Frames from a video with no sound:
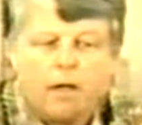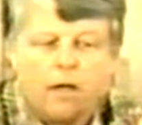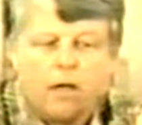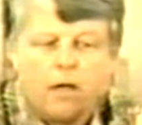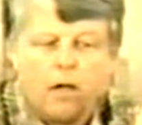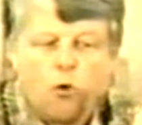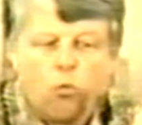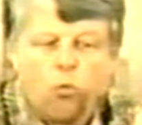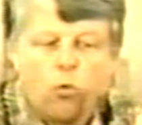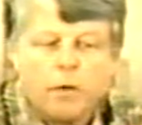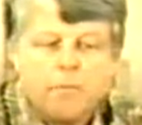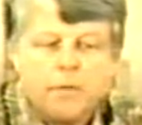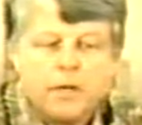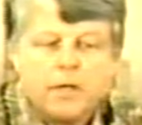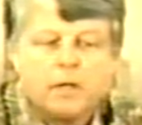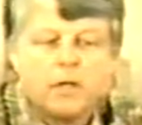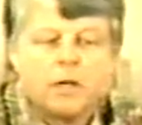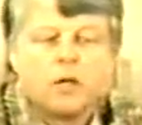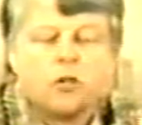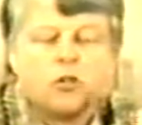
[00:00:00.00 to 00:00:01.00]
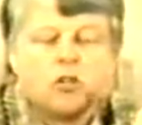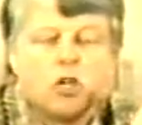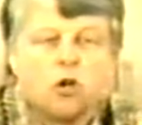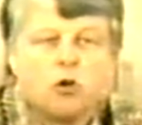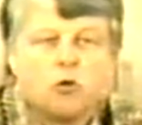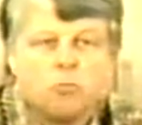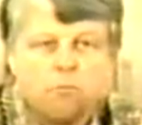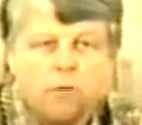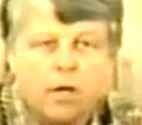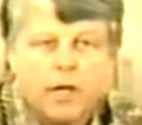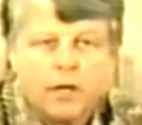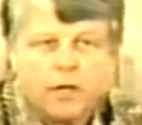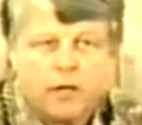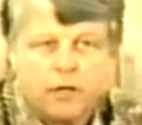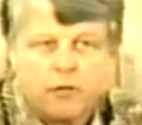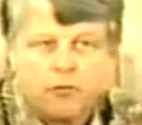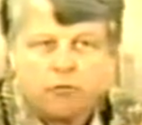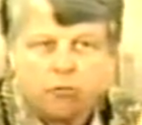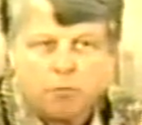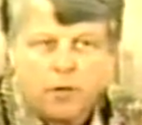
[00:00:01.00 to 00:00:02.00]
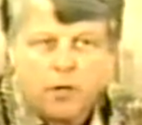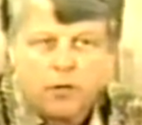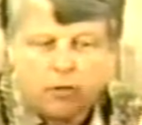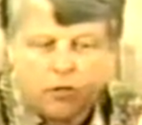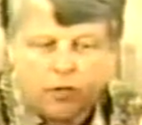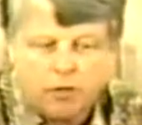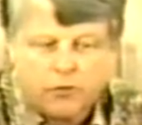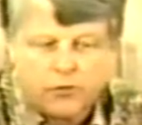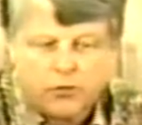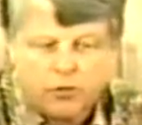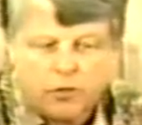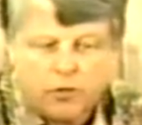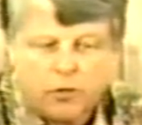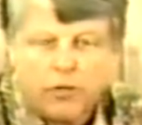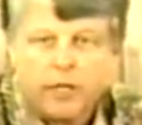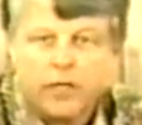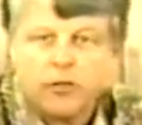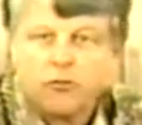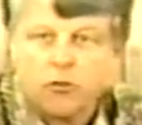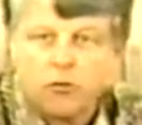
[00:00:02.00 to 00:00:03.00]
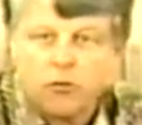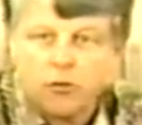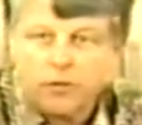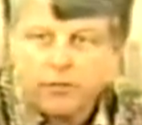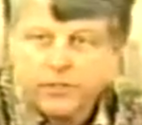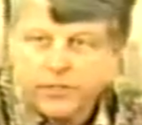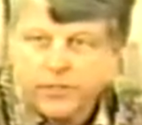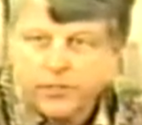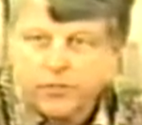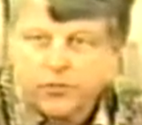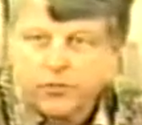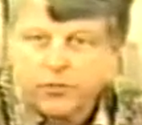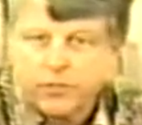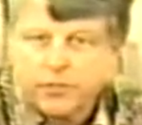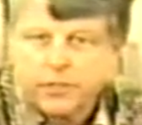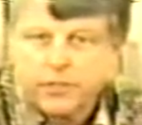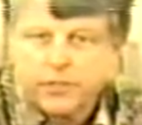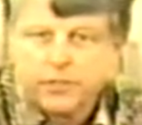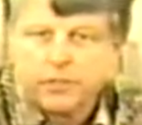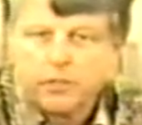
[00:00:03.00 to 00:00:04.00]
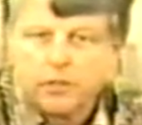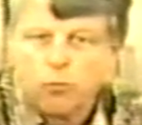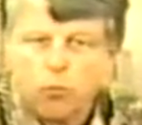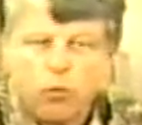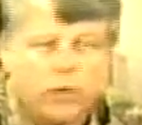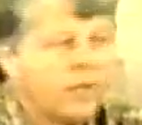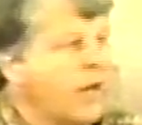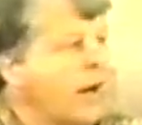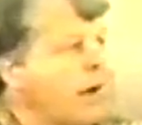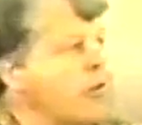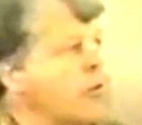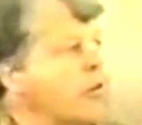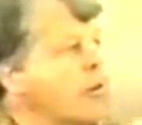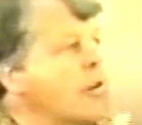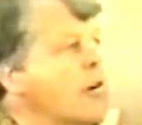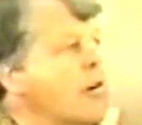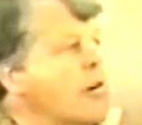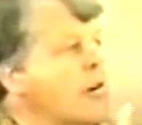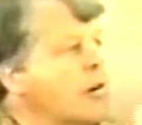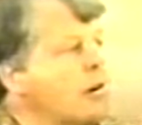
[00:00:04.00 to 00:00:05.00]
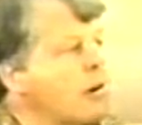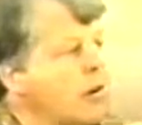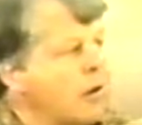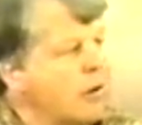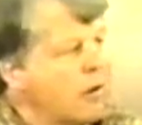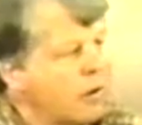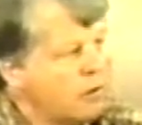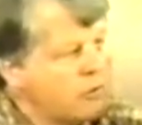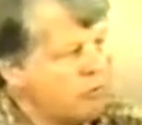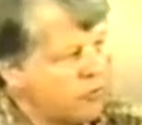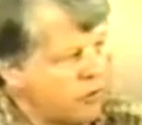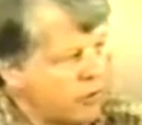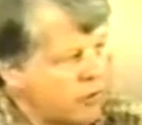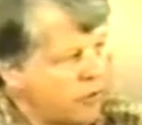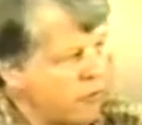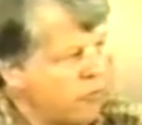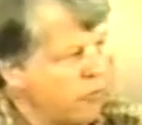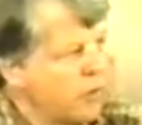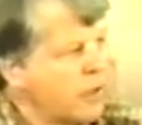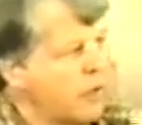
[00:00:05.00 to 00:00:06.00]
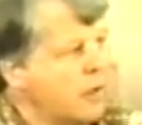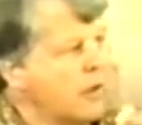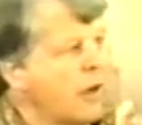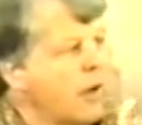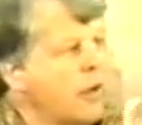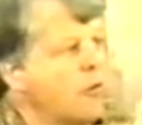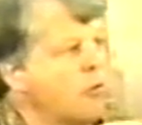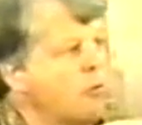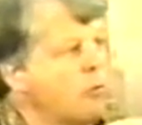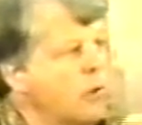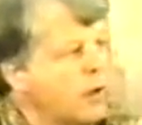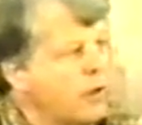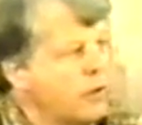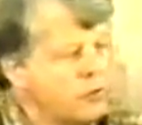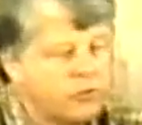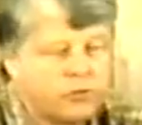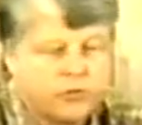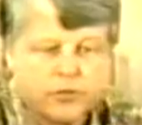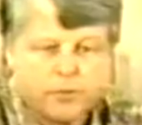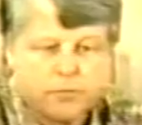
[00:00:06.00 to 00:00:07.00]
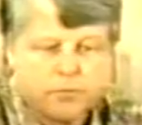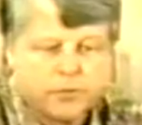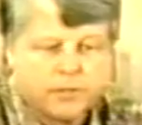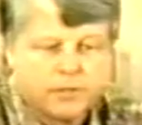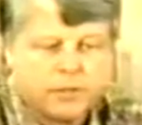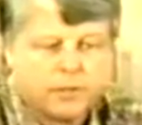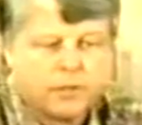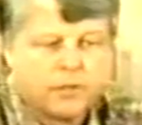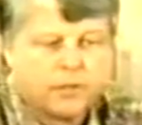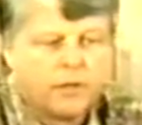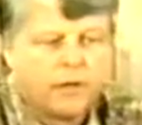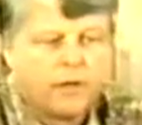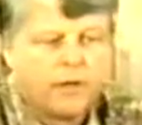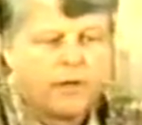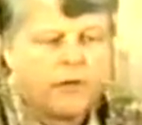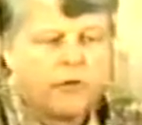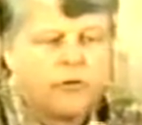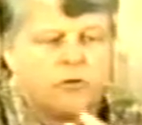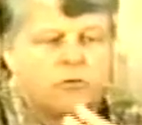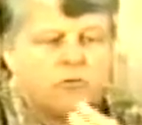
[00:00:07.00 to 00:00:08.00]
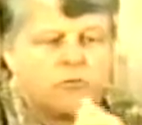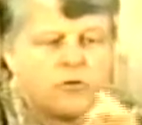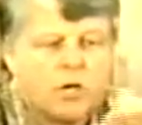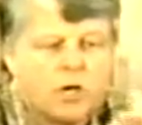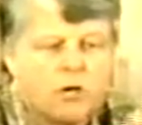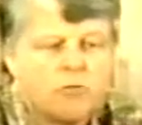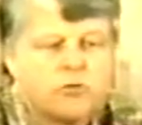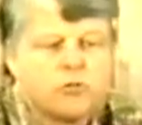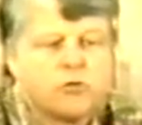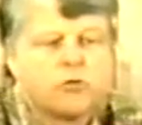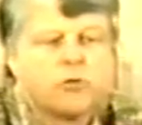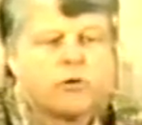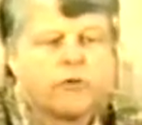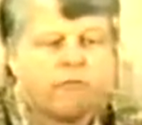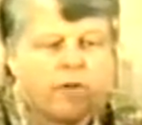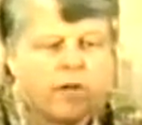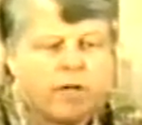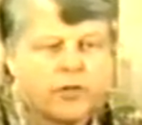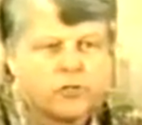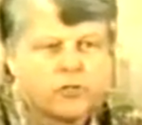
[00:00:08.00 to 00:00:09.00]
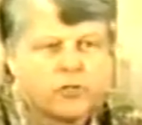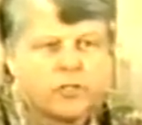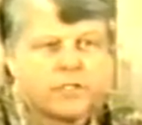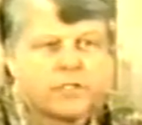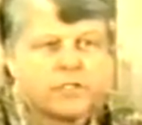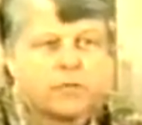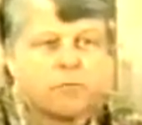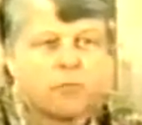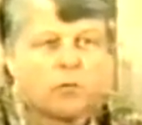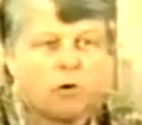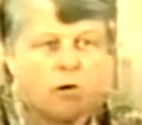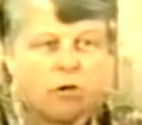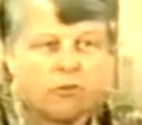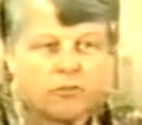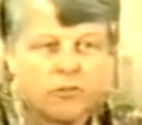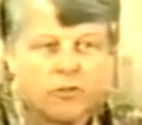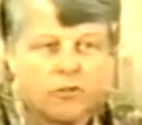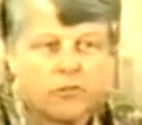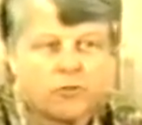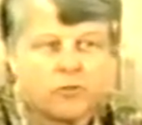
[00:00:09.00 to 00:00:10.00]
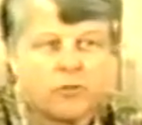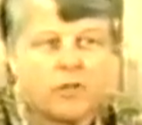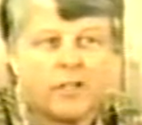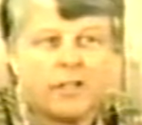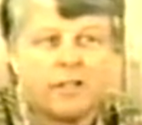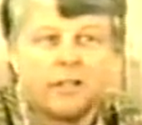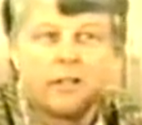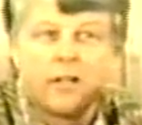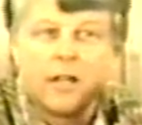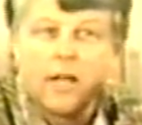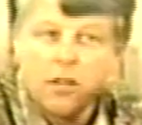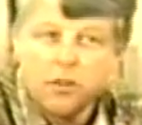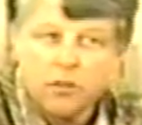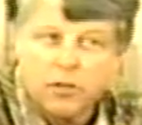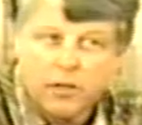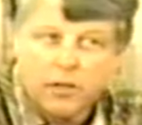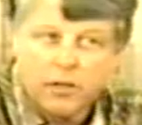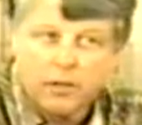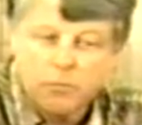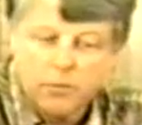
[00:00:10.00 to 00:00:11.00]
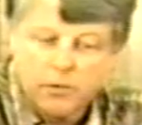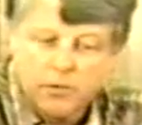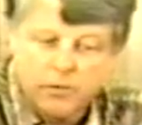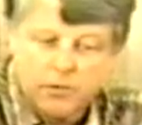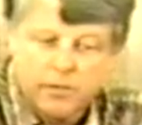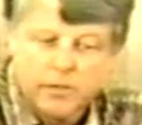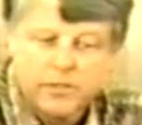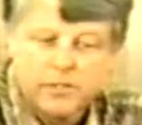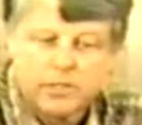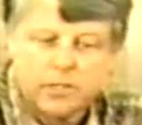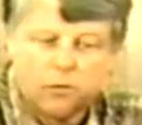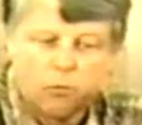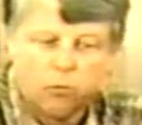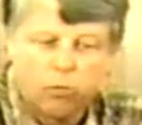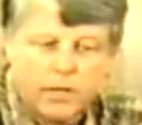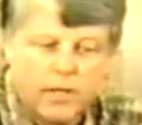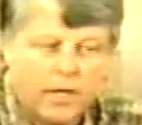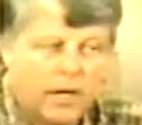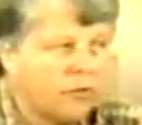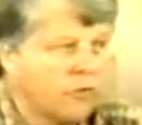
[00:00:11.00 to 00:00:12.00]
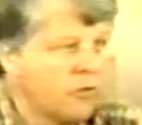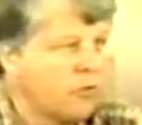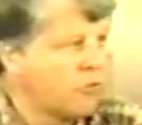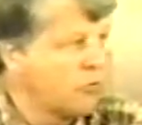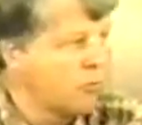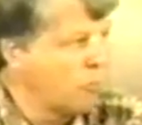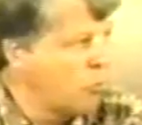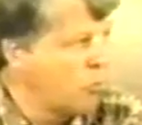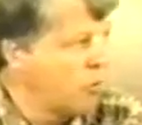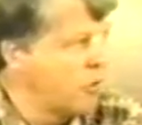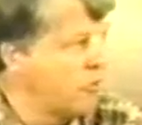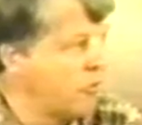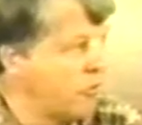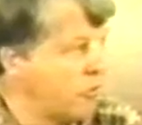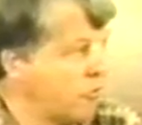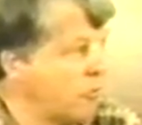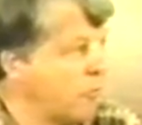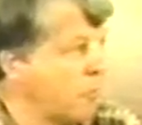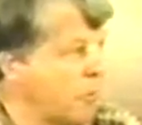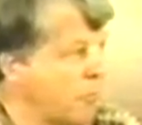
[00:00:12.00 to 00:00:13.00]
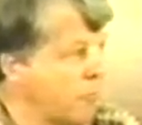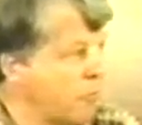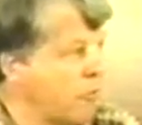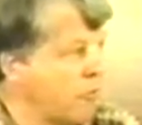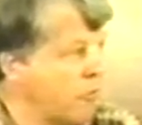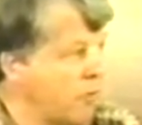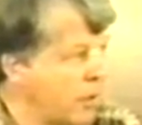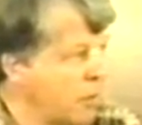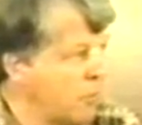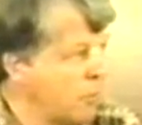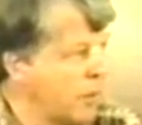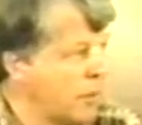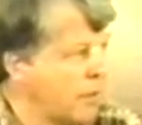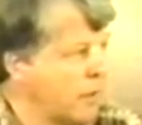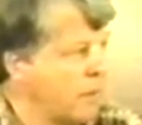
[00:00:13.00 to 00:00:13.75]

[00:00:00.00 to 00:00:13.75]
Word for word: Women don't make, in Samaritan culture, eternal decisions without their significant other relationships. You don't do evangelism cross culturally in ethnic communities without the support system of the family.